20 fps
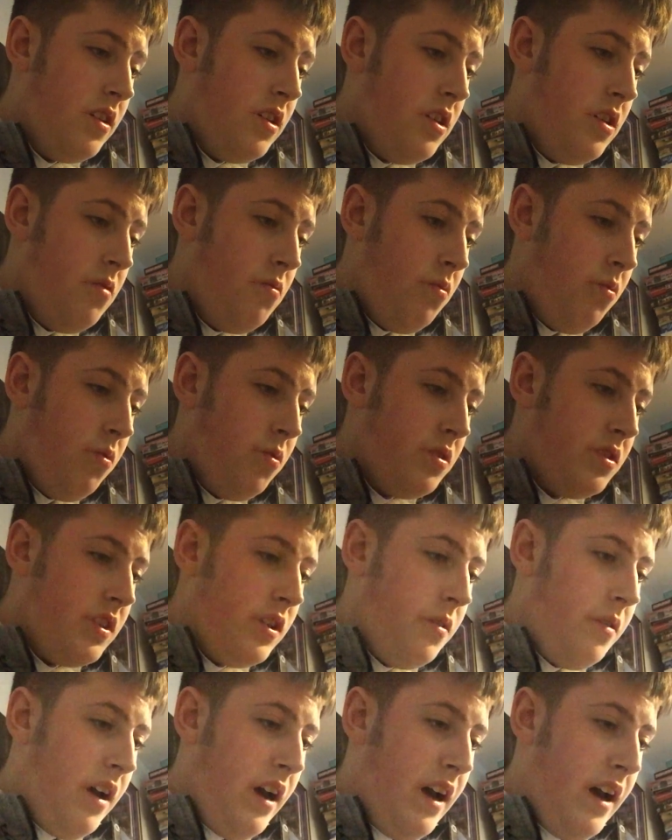You
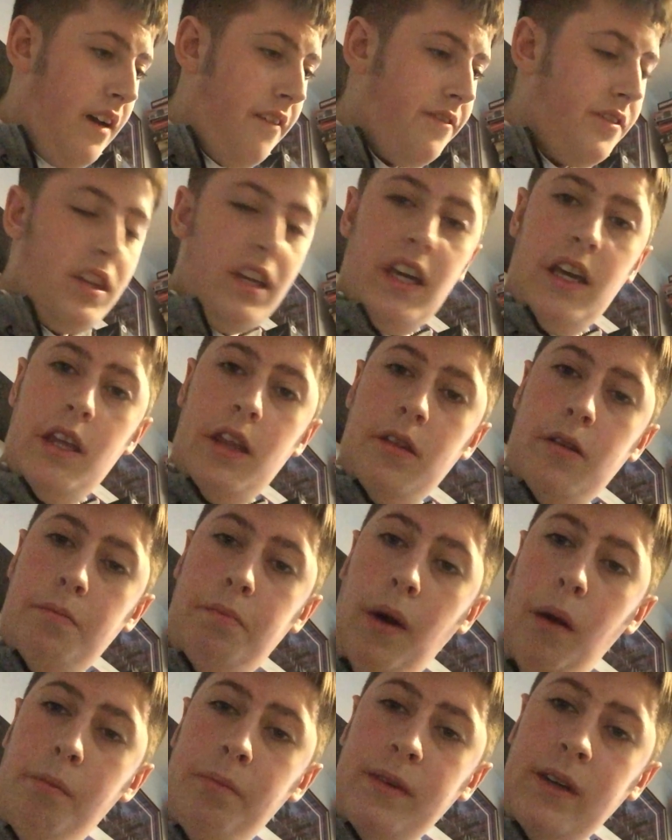also have the
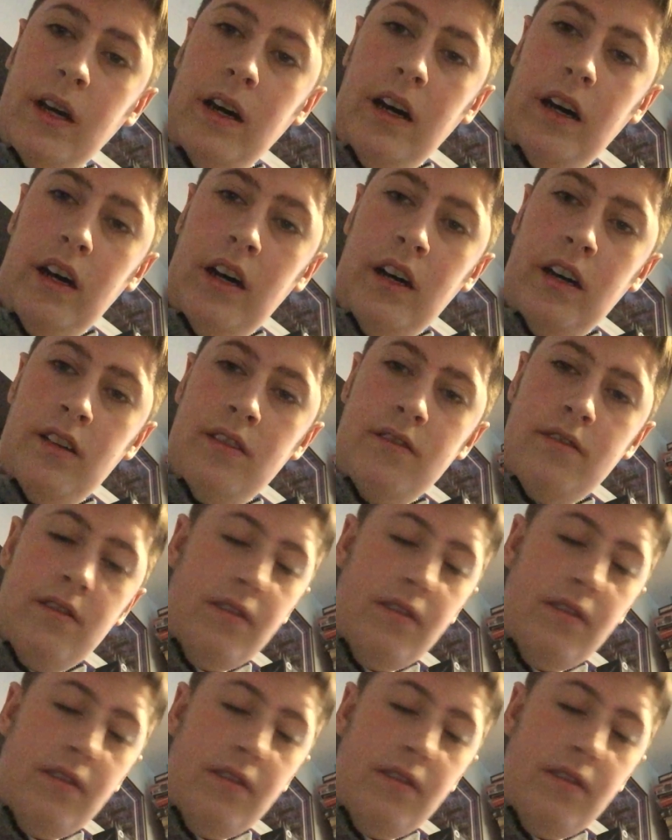bomb car.